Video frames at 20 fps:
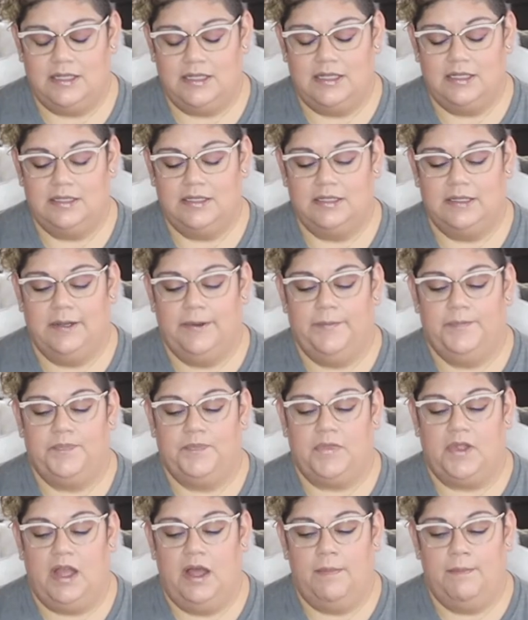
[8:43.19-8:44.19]
is
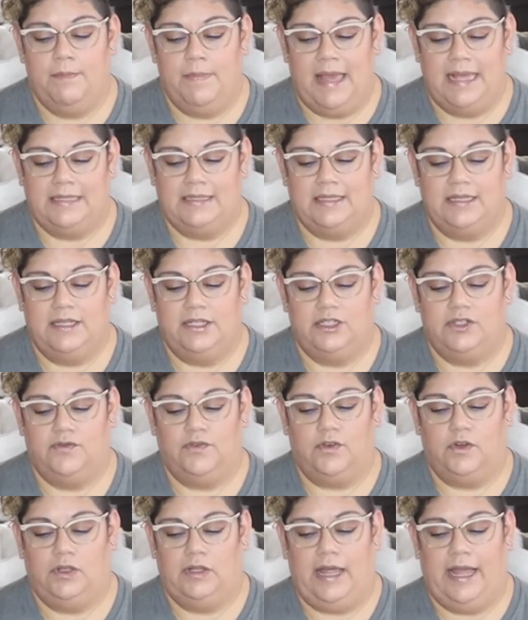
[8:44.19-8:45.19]
a message
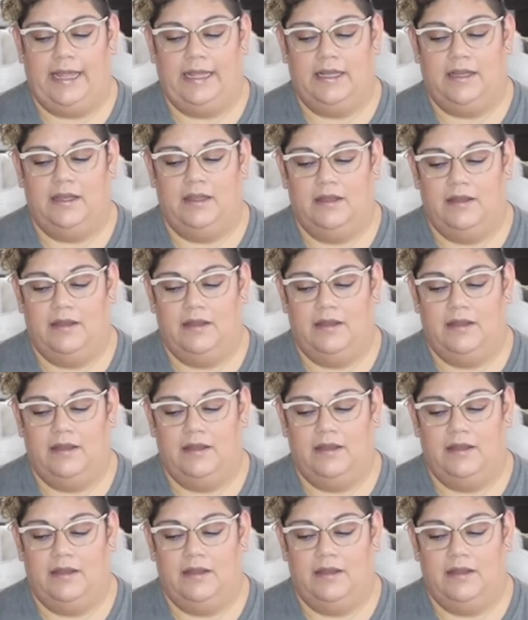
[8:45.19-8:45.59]
for like